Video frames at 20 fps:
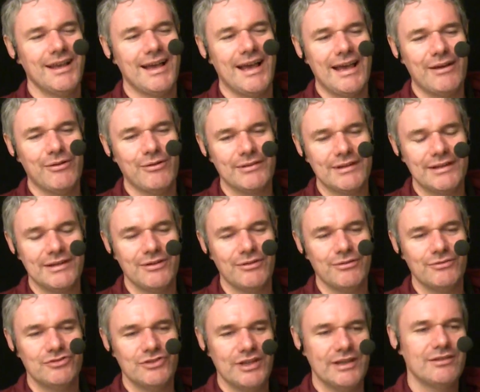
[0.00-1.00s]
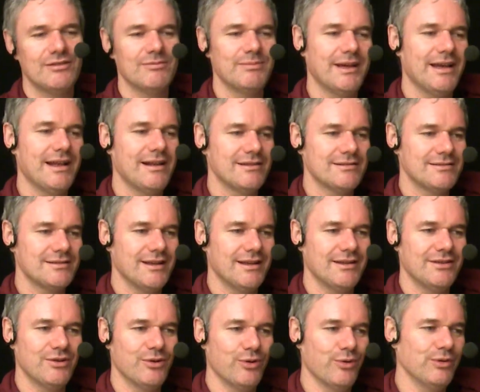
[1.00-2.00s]
I only know Jingle Bells
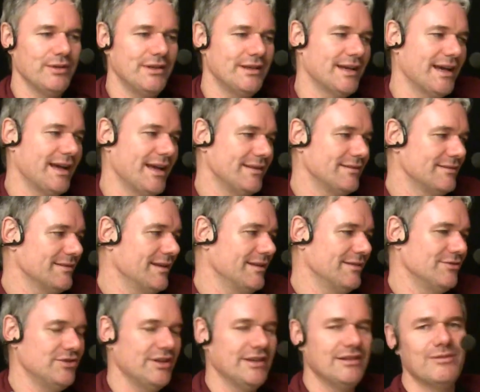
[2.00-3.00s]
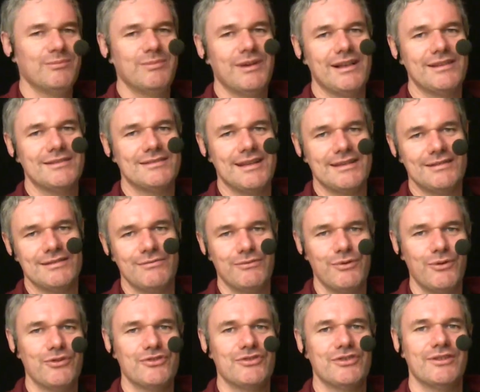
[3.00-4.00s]
and Holy Night, and Jingle Bells, there's a
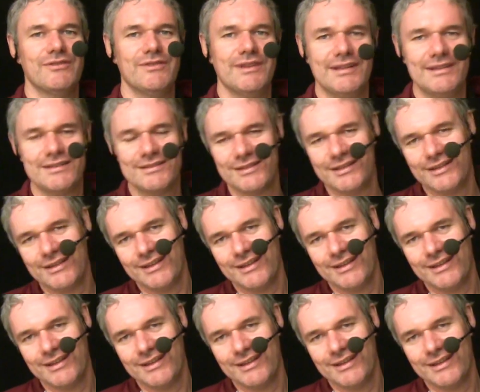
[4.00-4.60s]
version of it.